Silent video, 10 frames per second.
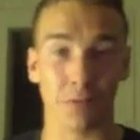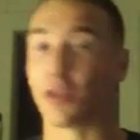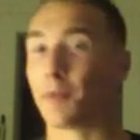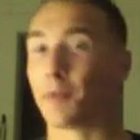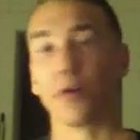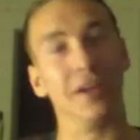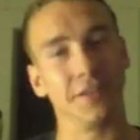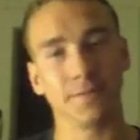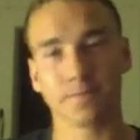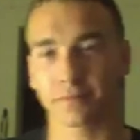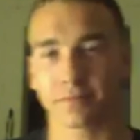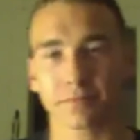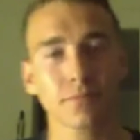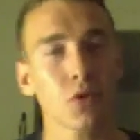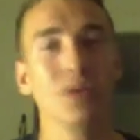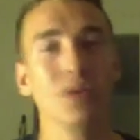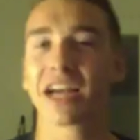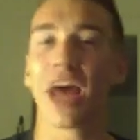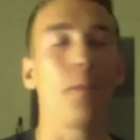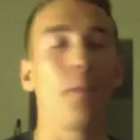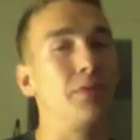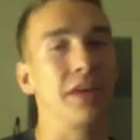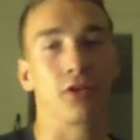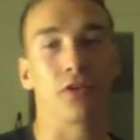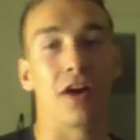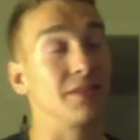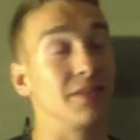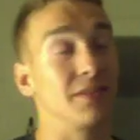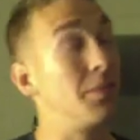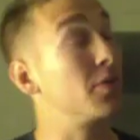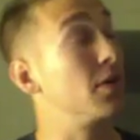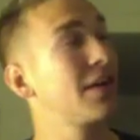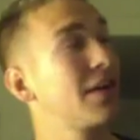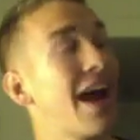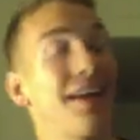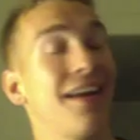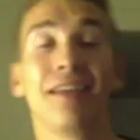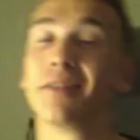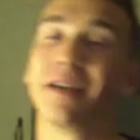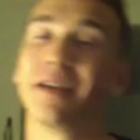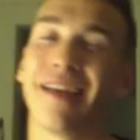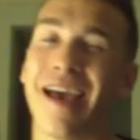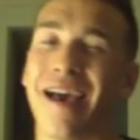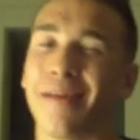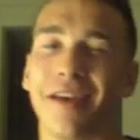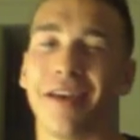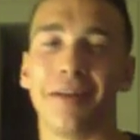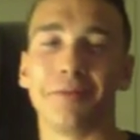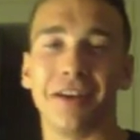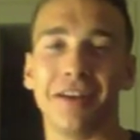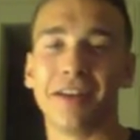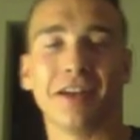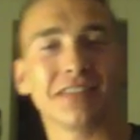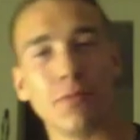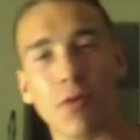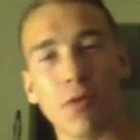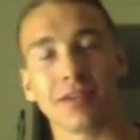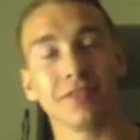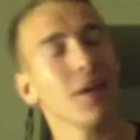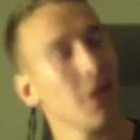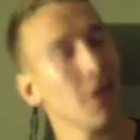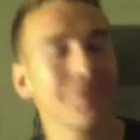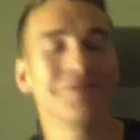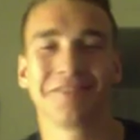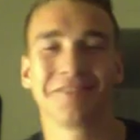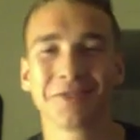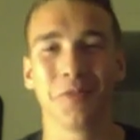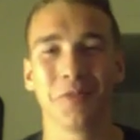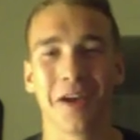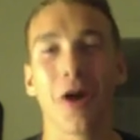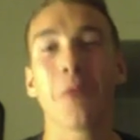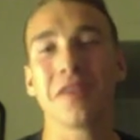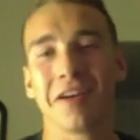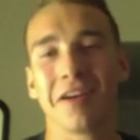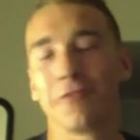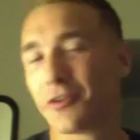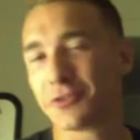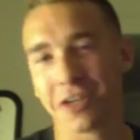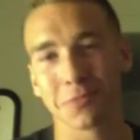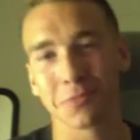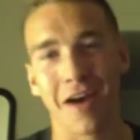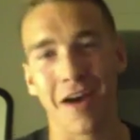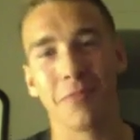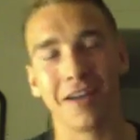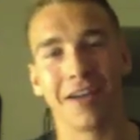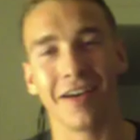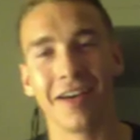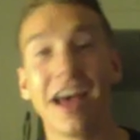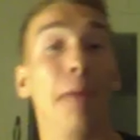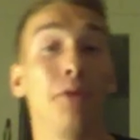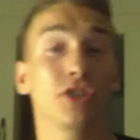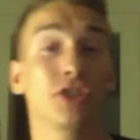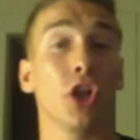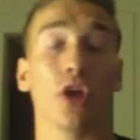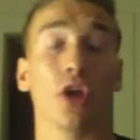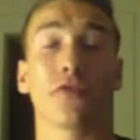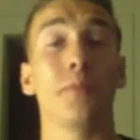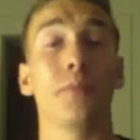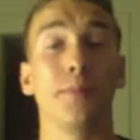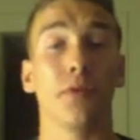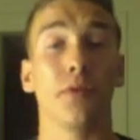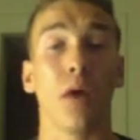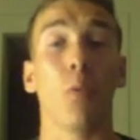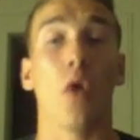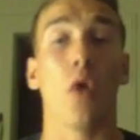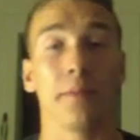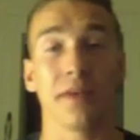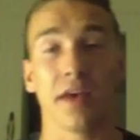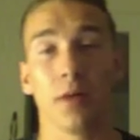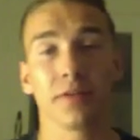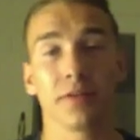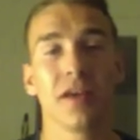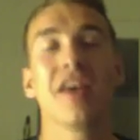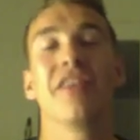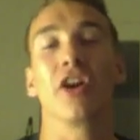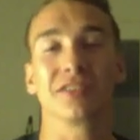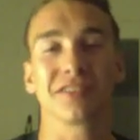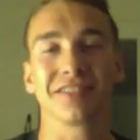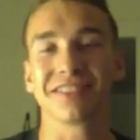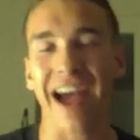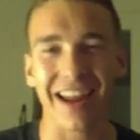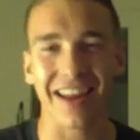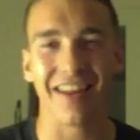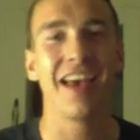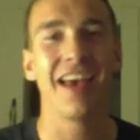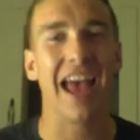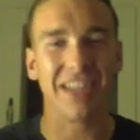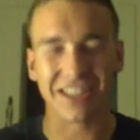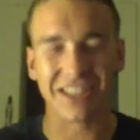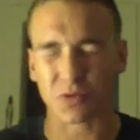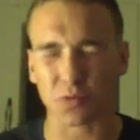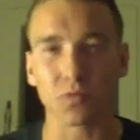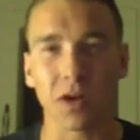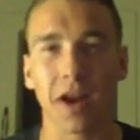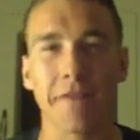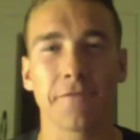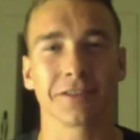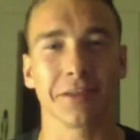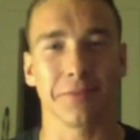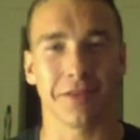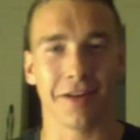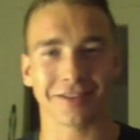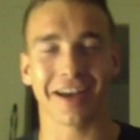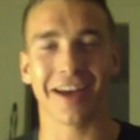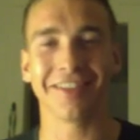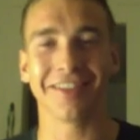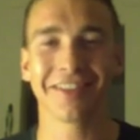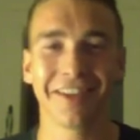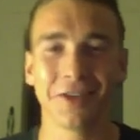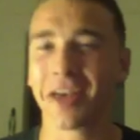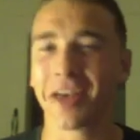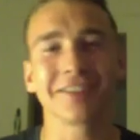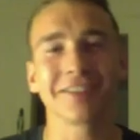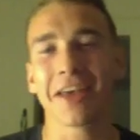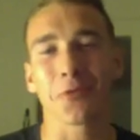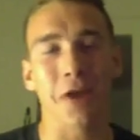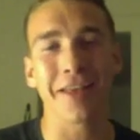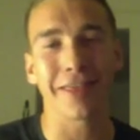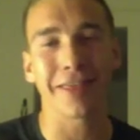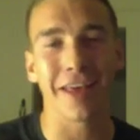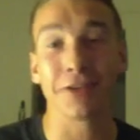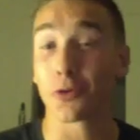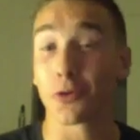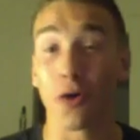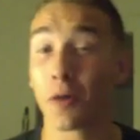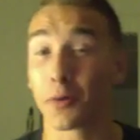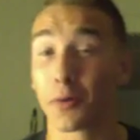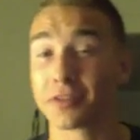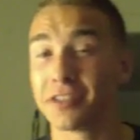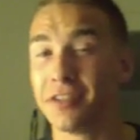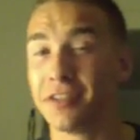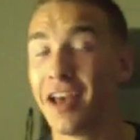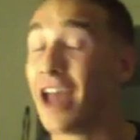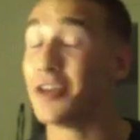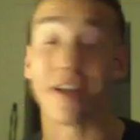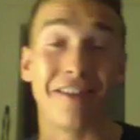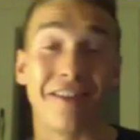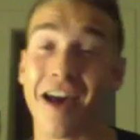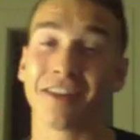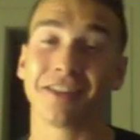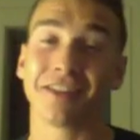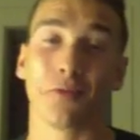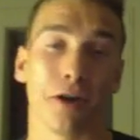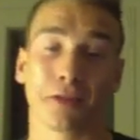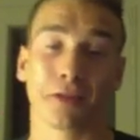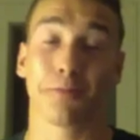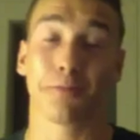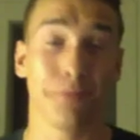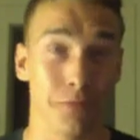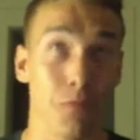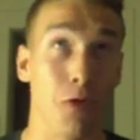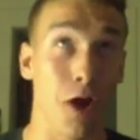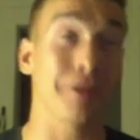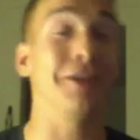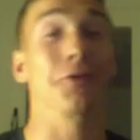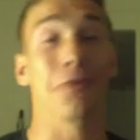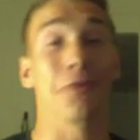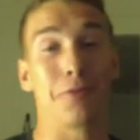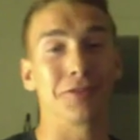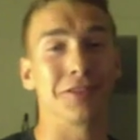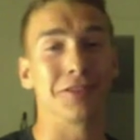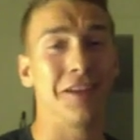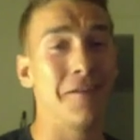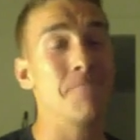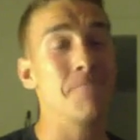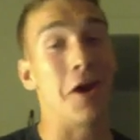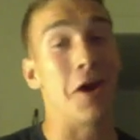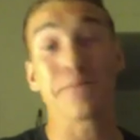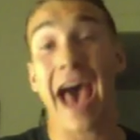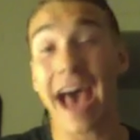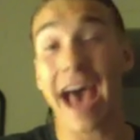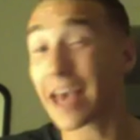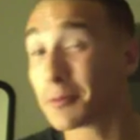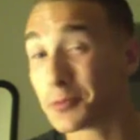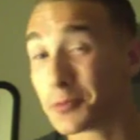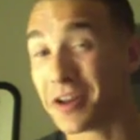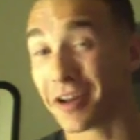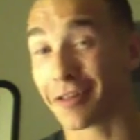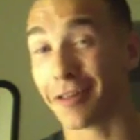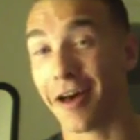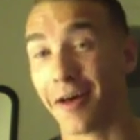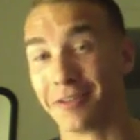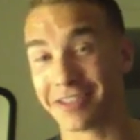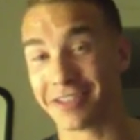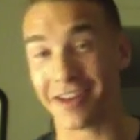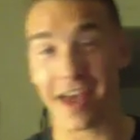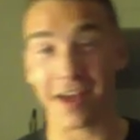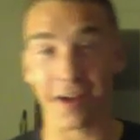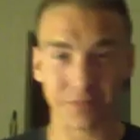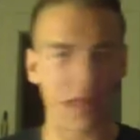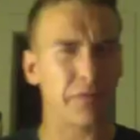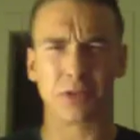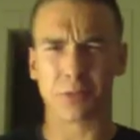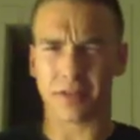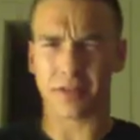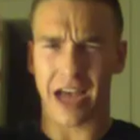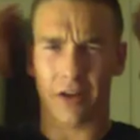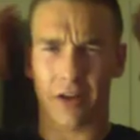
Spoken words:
We're the bridge. We just got to help people get across. Some people are going to look at it and they're like, man, I'm good. Keep walking. It's like, all right, cool, man. Well, I'll be here if you ever change your mind, but I'm just going to look for the people that want to be helped, that are excited and just ready for something else, guys. You can't say the right thing to the wrong person, and you cannot say the wrong thing to the right person. Now, Pat came up to me in a club in San Diego. I'm from a small town.